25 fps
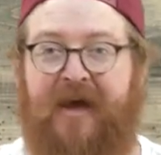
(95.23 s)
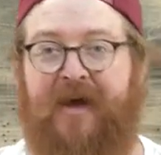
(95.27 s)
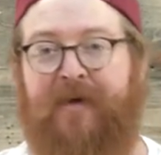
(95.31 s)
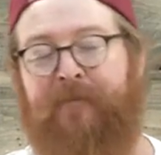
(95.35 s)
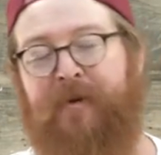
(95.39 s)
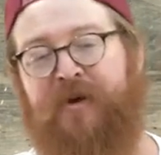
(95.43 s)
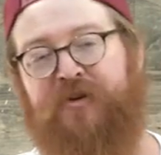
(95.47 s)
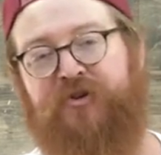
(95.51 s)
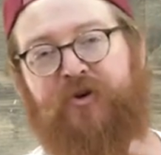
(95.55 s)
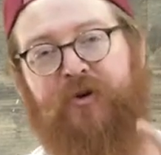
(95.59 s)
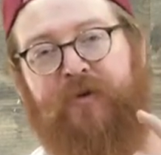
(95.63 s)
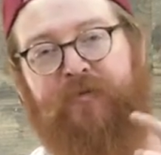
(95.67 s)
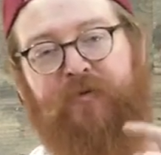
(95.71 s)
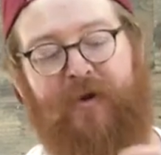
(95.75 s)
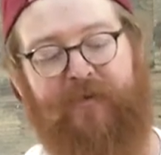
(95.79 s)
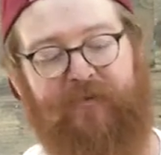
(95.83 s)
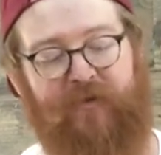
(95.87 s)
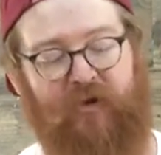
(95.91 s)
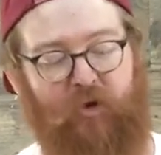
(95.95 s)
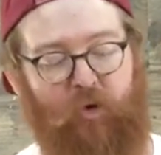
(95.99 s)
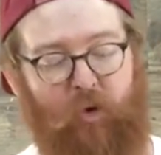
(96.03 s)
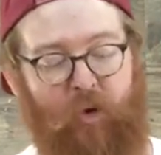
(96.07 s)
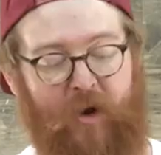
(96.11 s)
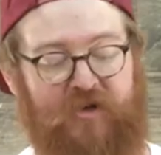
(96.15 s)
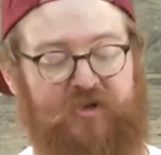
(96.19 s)
Make sure if you have
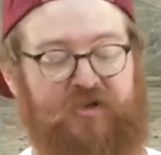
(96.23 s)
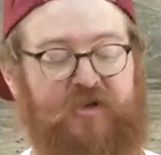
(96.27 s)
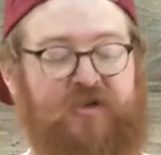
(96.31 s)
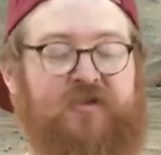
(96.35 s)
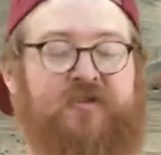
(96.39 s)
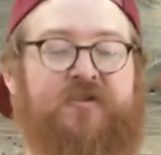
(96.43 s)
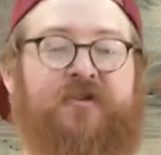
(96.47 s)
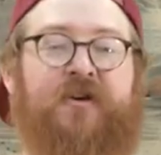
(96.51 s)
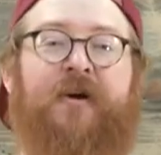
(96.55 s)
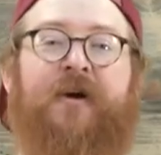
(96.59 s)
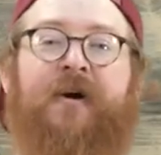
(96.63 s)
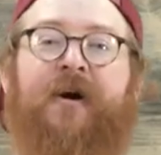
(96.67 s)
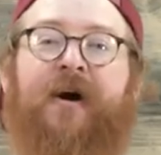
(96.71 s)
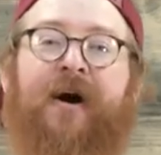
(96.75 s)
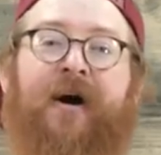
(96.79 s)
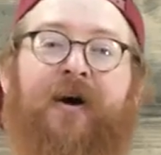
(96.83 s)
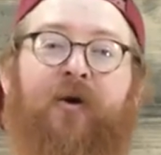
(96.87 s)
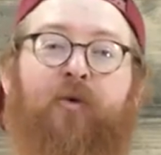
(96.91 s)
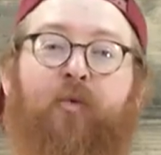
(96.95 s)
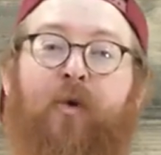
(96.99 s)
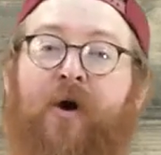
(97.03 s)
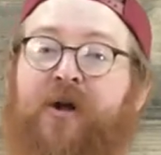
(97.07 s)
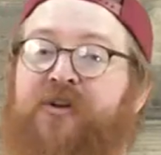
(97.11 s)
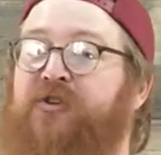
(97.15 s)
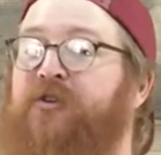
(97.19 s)
any questions,
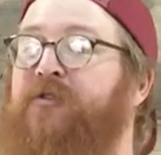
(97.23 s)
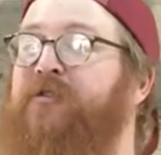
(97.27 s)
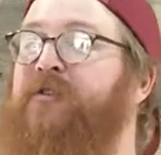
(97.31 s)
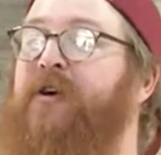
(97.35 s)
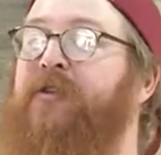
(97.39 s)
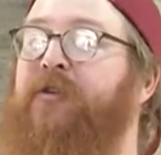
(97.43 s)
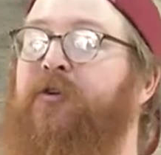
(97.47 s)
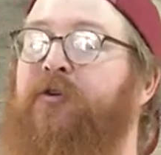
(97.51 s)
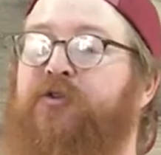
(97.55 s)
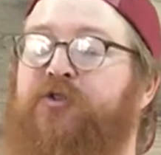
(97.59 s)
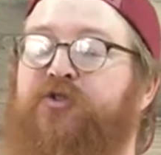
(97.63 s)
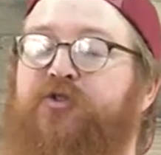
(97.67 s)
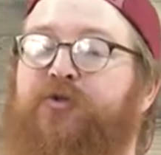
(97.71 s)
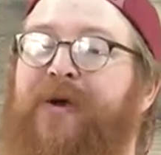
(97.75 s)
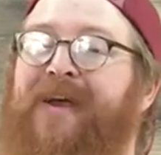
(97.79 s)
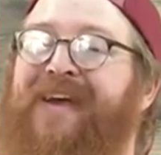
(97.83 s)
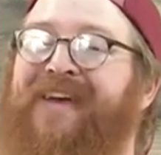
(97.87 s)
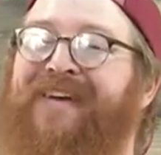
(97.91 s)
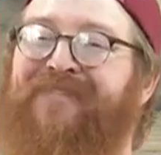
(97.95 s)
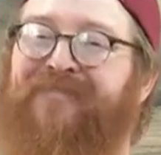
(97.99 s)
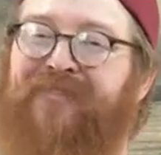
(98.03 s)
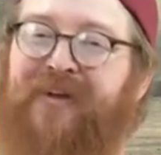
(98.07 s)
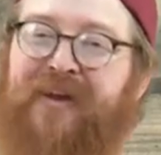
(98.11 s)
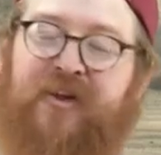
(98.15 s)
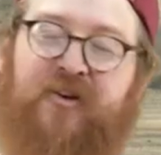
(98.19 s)
watch all the other
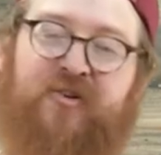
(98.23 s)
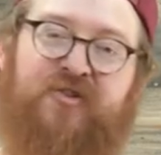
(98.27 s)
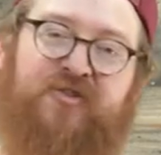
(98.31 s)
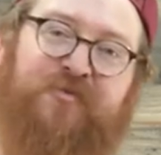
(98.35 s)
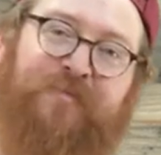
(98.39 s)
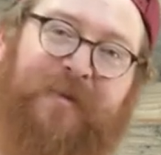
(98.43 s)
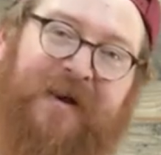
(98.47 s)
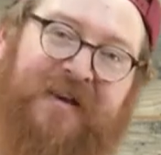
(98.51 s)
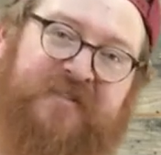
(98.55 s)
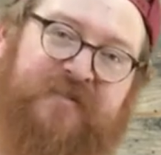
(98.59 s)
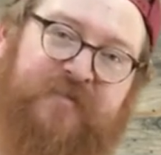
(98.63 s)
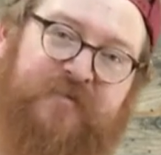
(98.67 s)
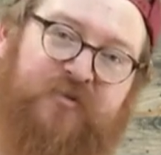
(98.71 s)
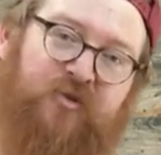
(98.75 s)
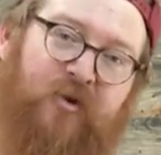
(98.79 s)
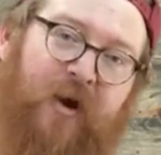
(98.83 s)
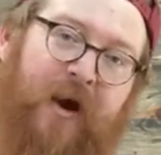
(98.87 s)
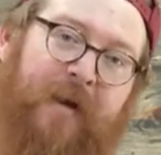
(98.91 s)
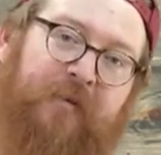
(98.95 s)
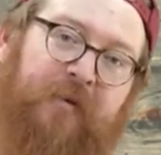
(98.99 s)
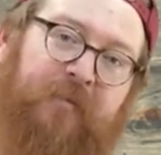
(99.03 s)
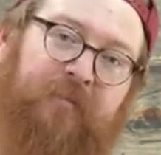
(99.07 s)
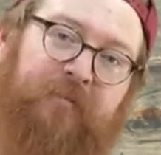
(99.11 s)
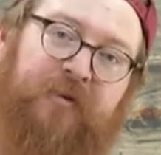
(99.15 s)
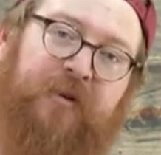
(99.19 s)
Drake videos by
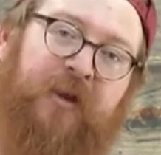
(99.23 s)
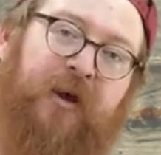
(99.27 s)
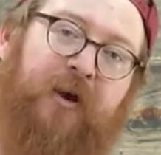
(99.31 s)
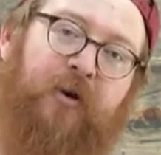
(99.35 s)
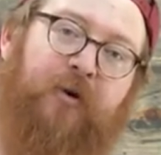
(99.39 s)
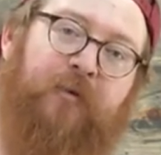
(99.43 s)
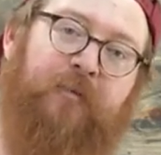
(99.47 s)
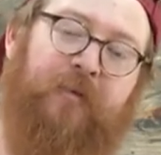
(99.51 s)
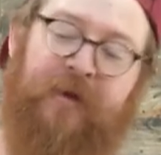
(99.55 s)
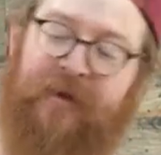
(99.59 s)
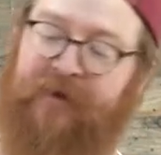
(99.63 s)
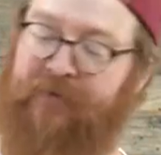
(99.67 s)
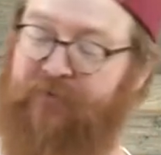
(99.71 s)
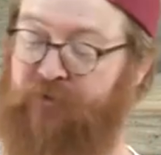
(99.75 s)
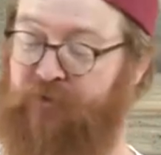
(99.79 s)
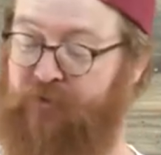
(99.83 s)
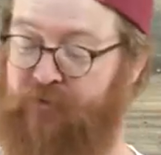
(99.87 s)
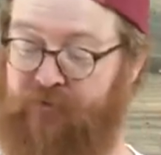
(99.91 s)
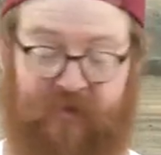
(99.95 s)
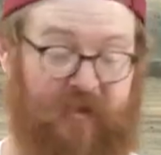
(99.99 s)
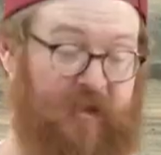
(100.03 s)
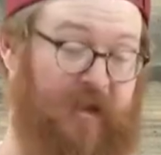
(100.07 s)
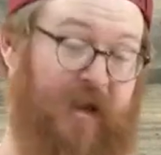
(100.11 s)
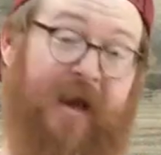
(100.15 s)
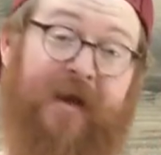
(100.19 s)
subscribing below. And if you
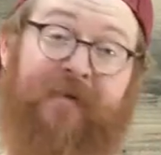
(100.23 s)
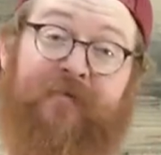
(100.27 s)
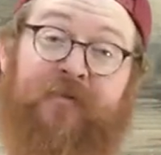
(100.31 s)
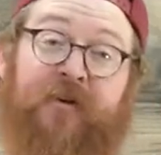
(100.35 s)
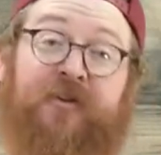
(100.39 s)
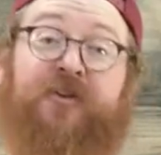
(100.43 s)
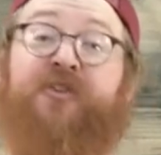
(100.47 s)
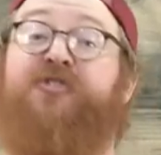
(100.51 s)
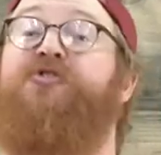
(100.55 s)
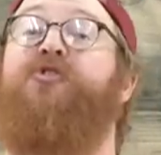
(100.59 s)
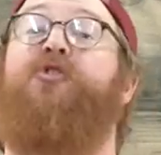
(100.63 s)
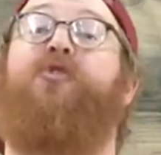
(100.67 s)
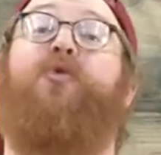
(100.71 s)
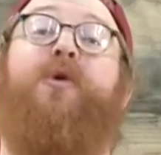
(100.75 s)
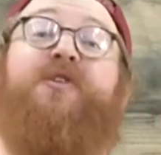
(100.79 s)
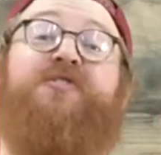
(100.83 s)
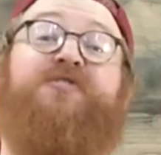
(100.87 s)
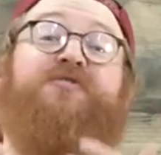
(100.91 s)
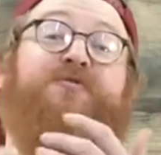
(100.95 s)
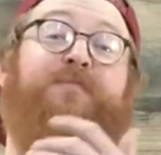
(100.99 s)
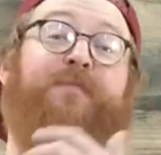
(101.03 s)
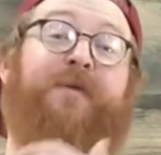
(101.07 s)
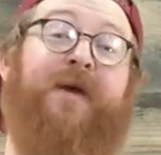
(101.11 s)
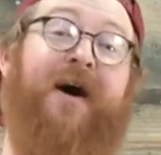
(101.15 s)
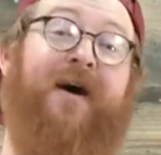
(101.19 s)
have additional
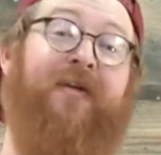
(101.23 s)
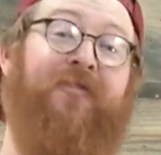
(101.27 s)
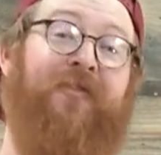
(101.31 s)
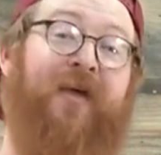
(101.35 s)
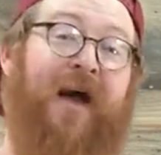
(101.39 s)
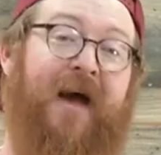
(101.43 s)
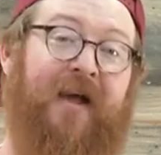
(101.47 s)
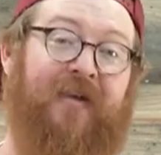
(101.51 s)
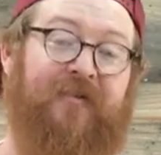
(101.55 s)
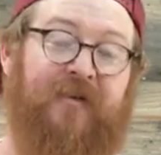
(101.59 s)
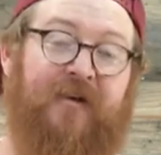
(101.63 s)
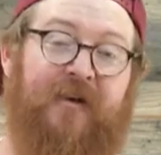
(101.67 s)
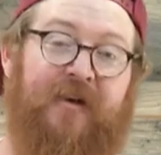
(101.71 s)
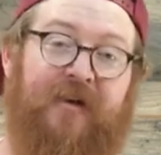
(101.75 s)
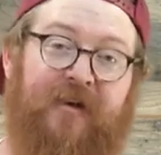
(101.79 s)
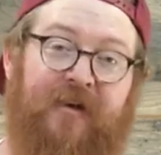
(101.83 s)
questions beyond that,